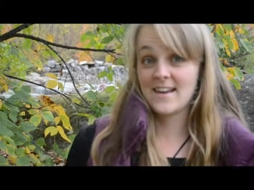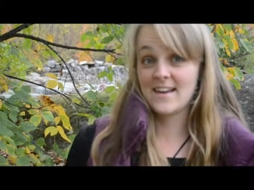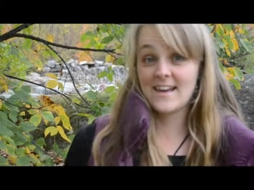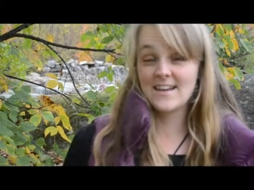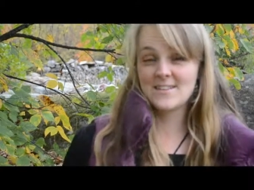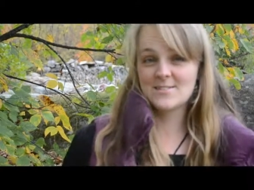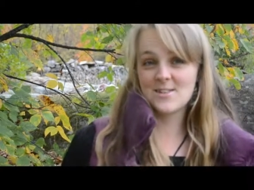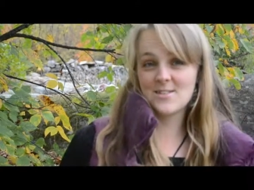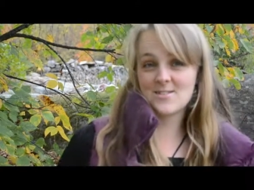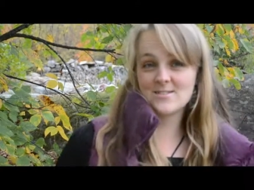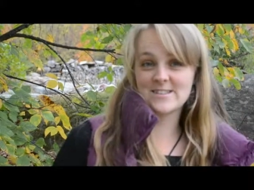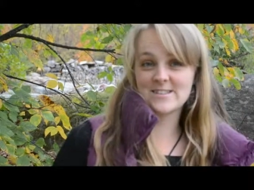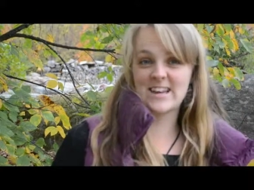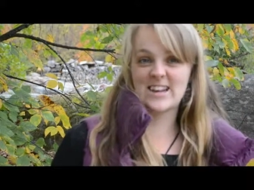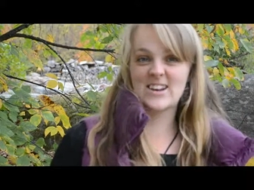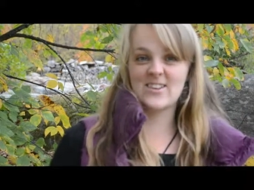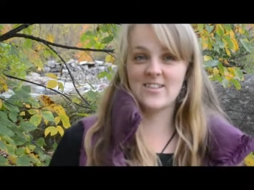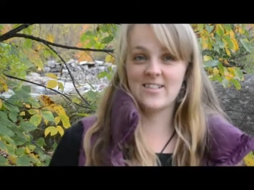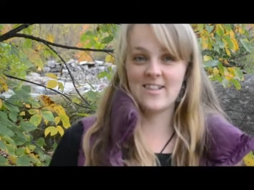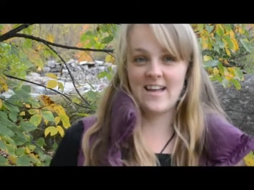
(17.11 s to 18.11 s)
It's one of those
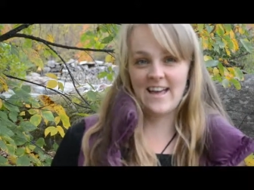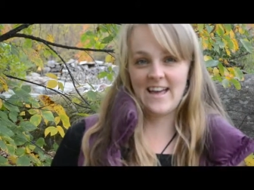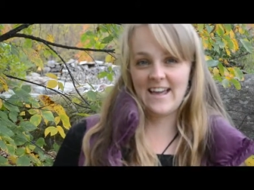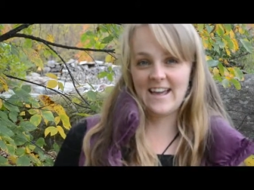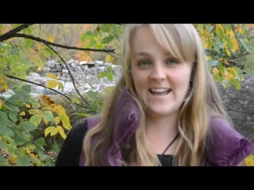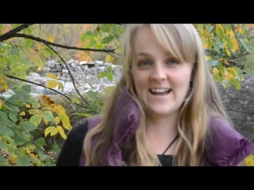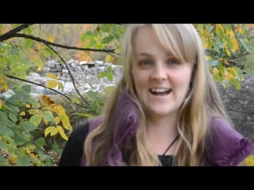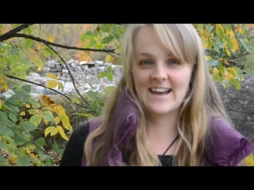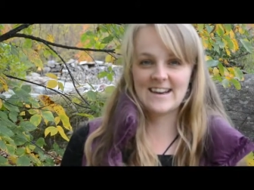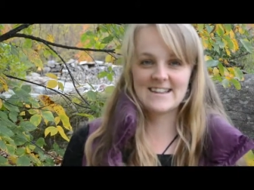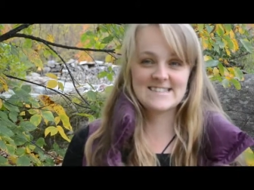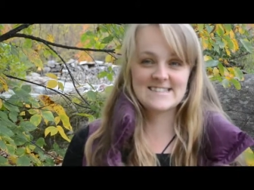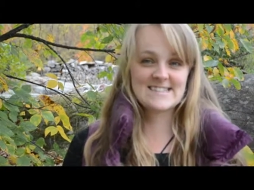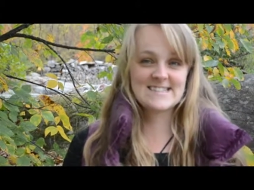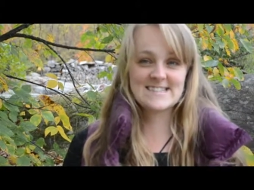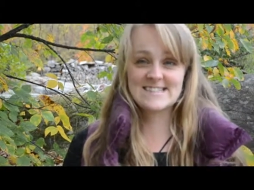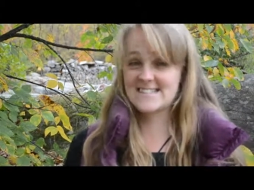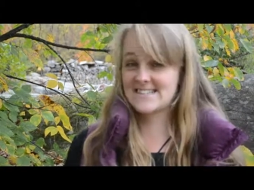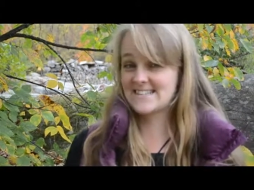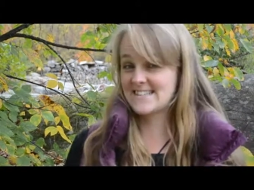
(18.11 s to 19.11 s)
underlying kind of
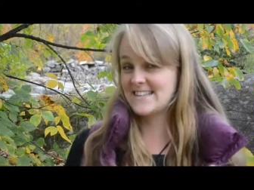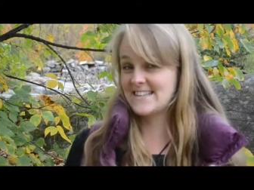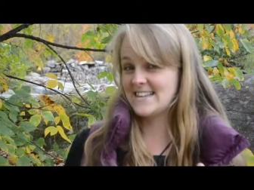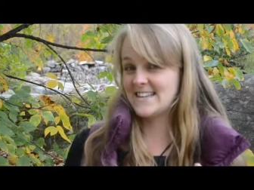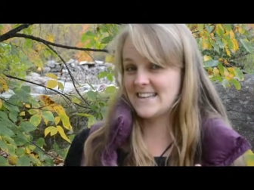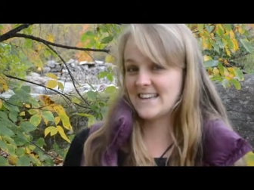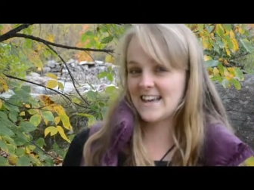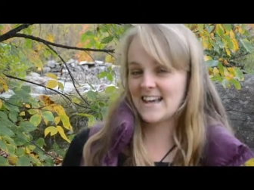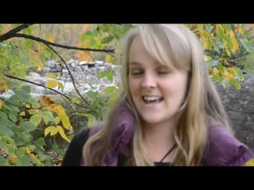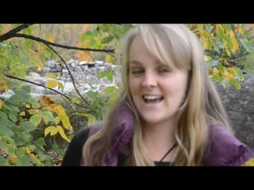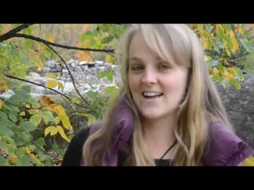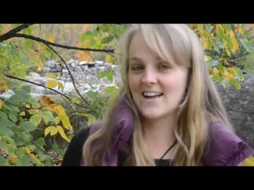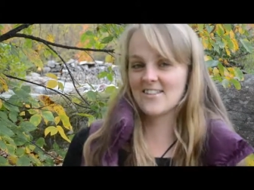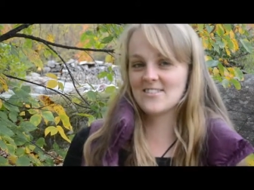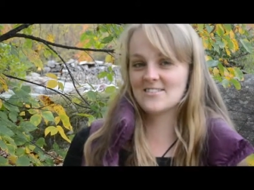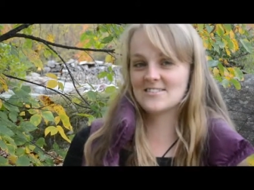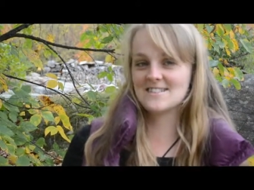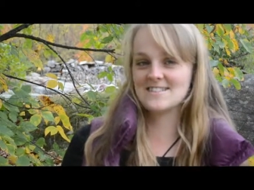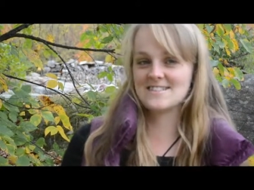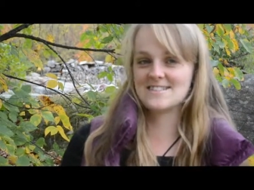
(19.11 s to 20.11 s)
sneaky
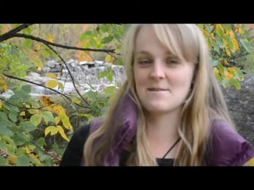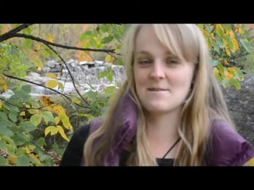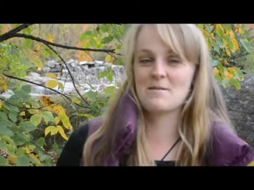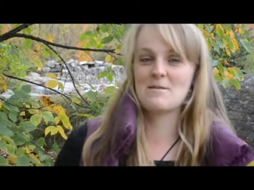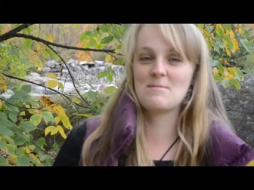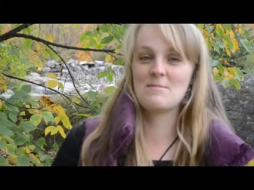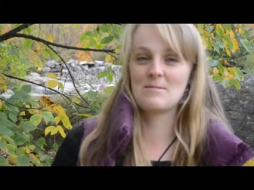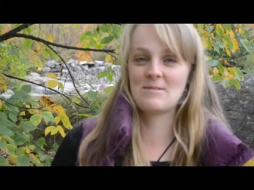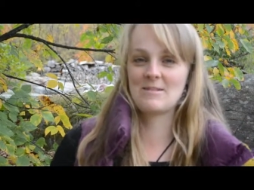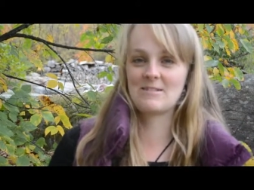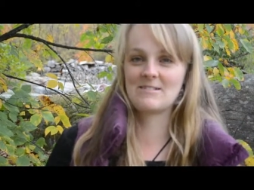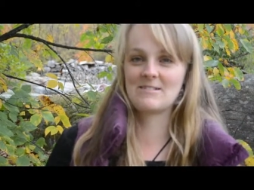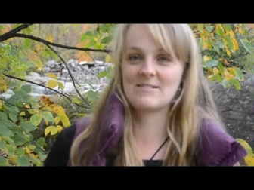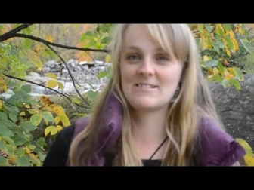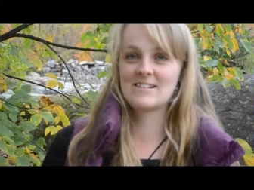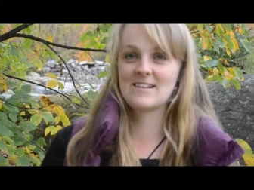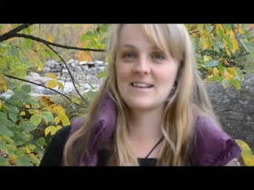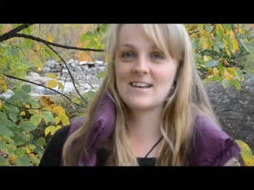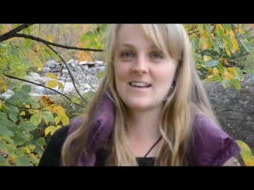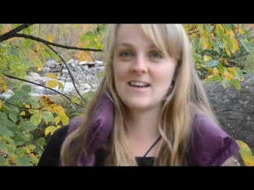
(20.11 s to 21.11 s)
allergies that people don't
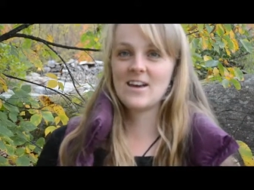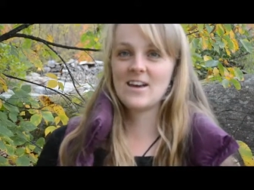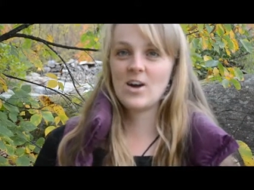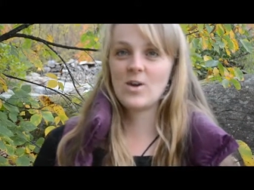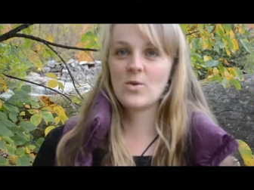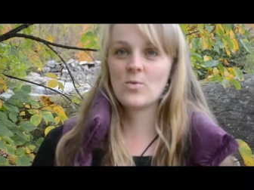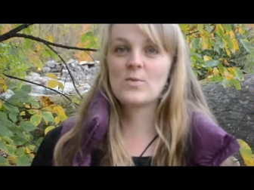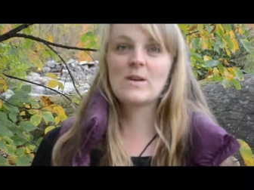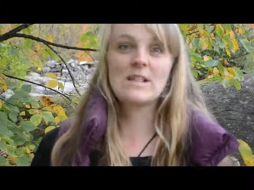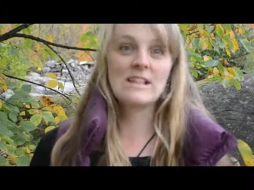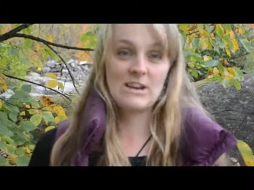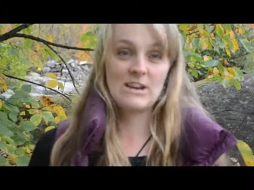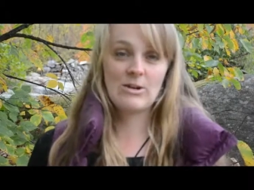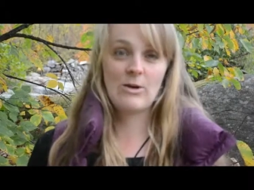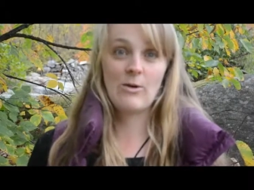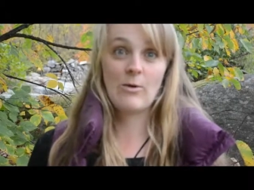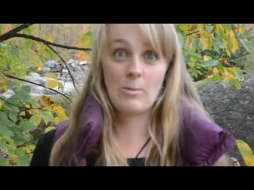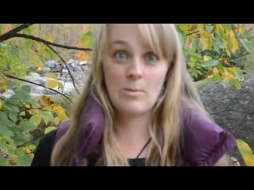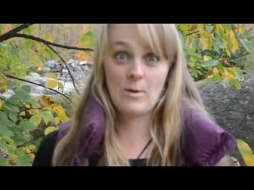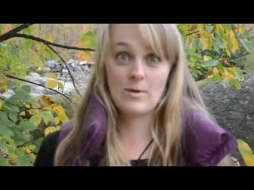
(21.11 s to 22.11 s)
really
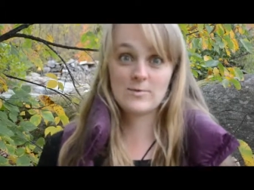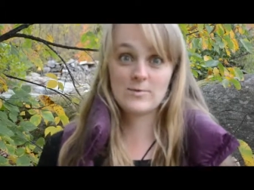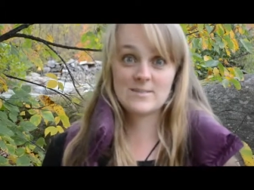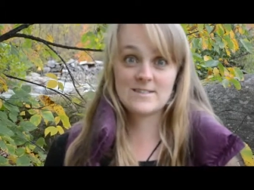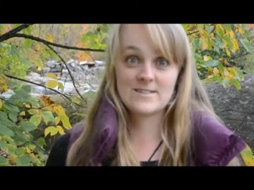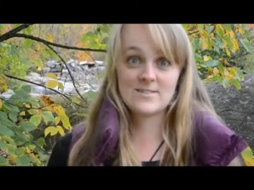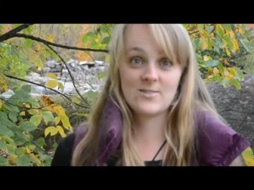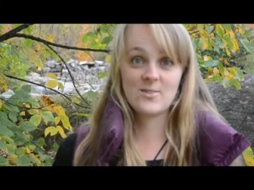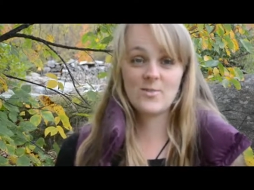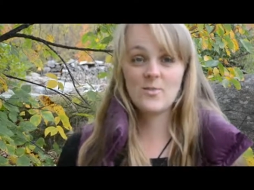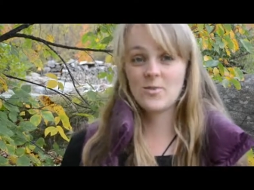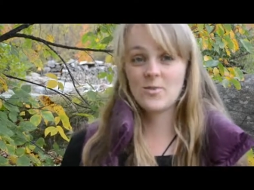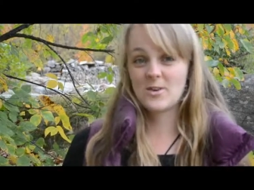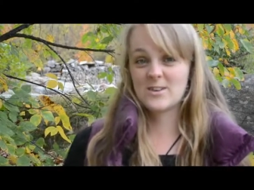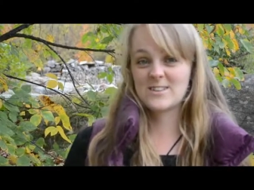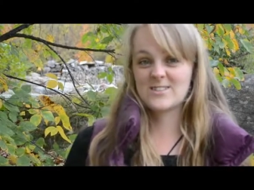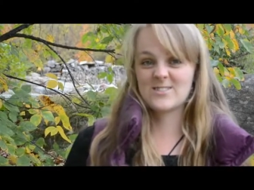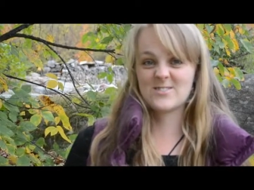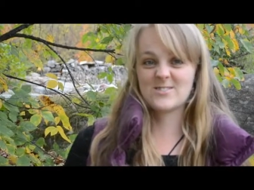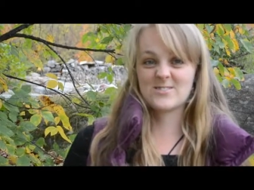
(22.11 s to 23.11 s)
know about or
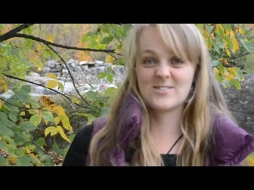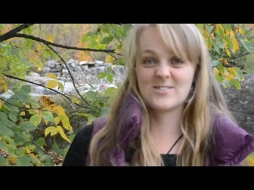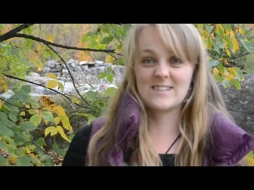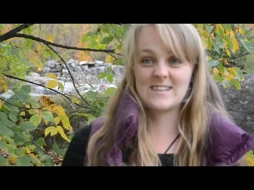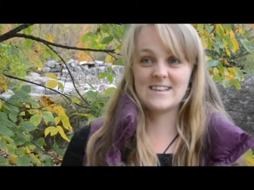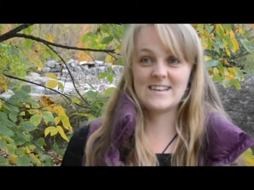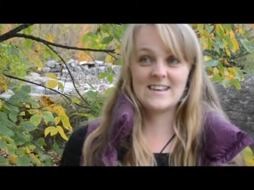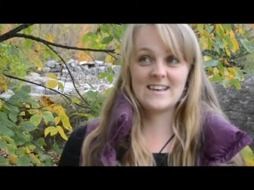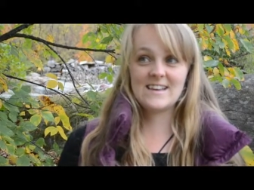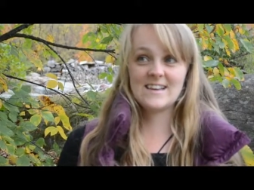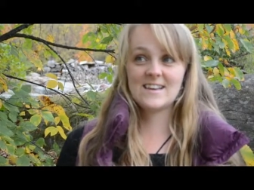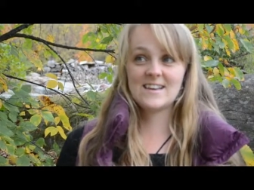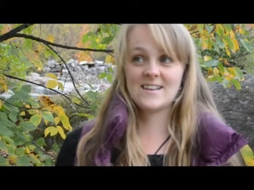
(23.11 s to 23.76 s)
don't really